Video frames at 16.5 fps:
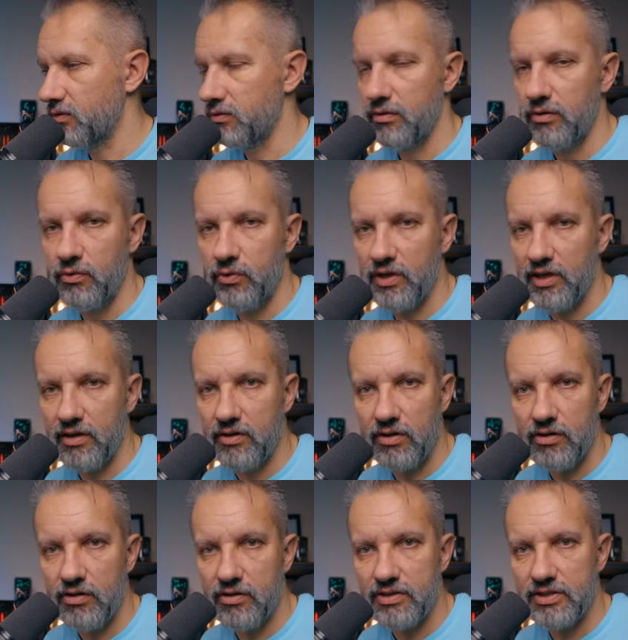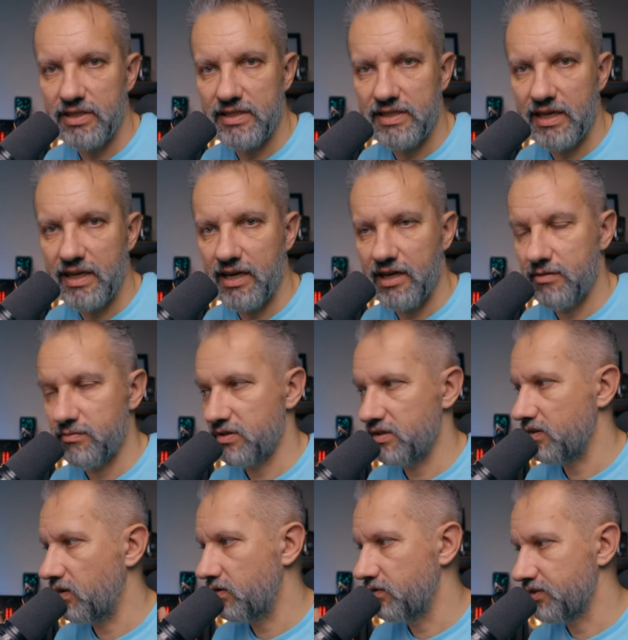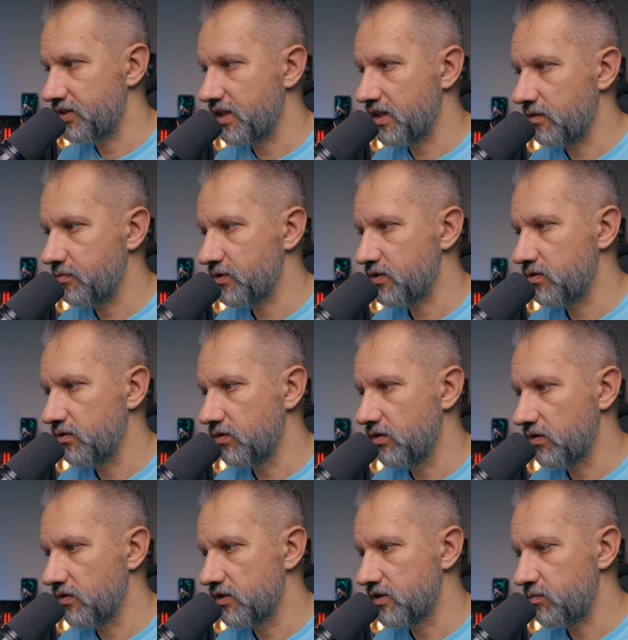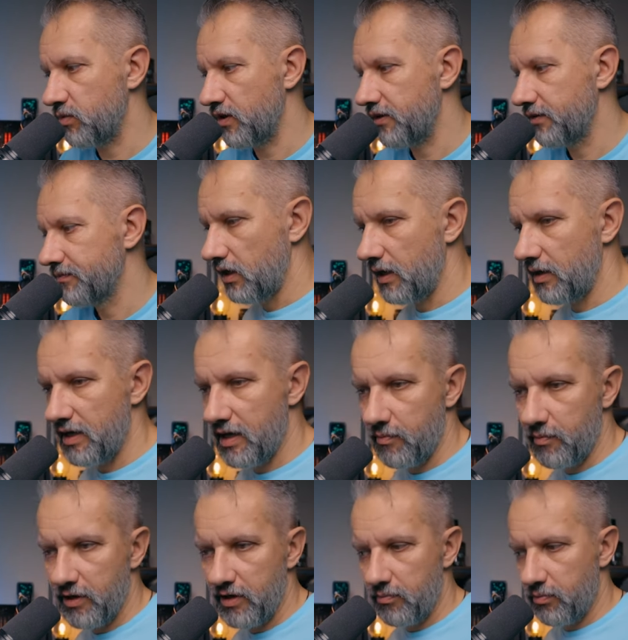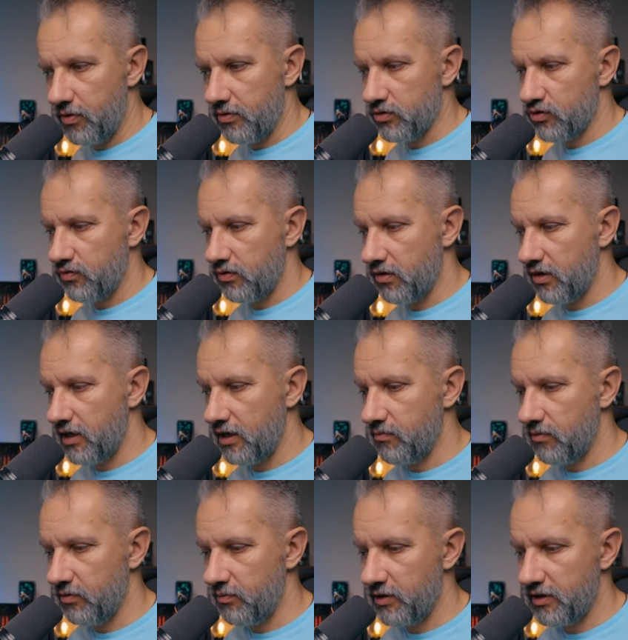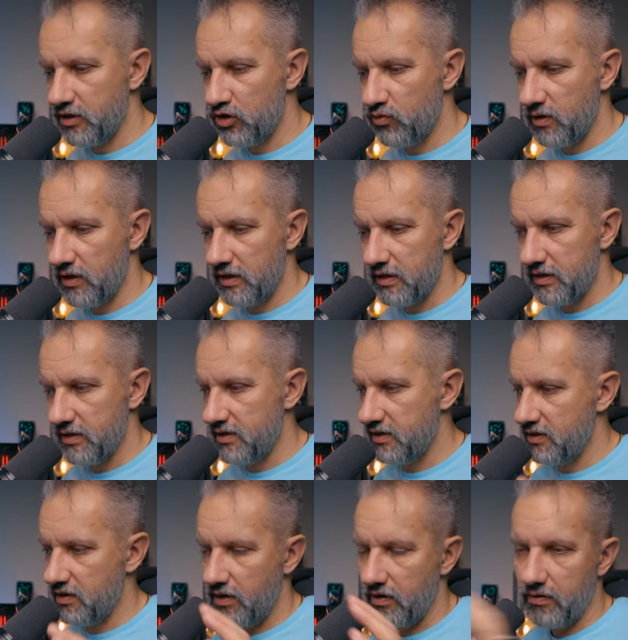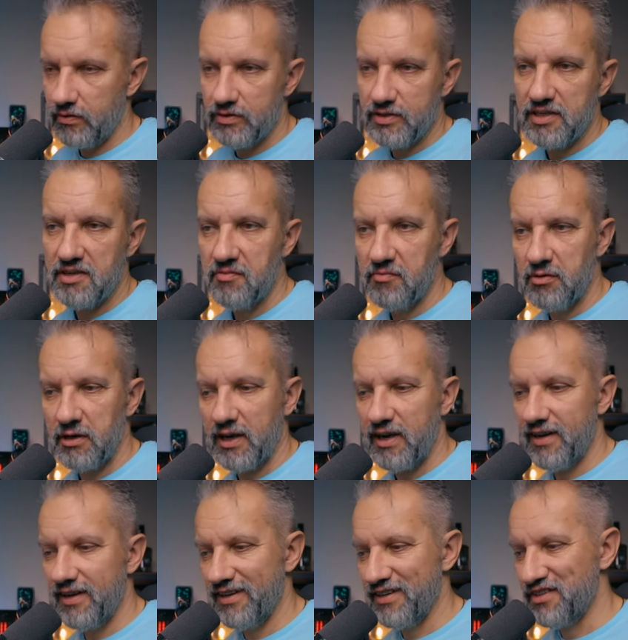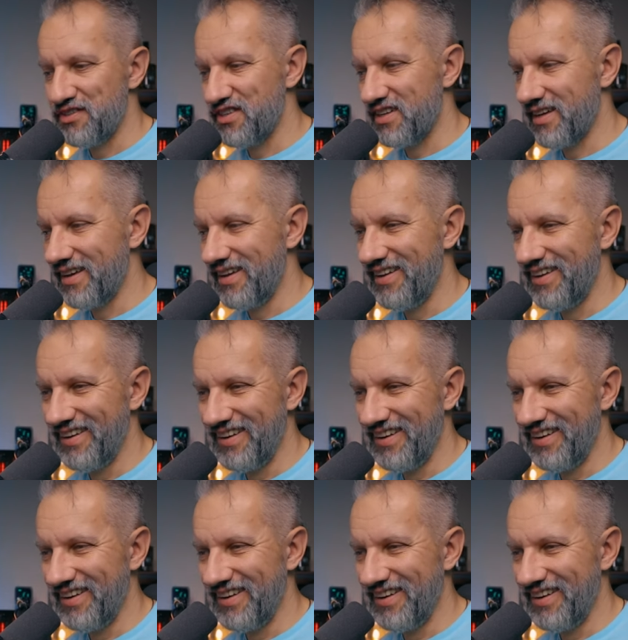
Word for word: good looking colors in the games on that Apple Studio display. And yeah my approach for cable management is throw them behind the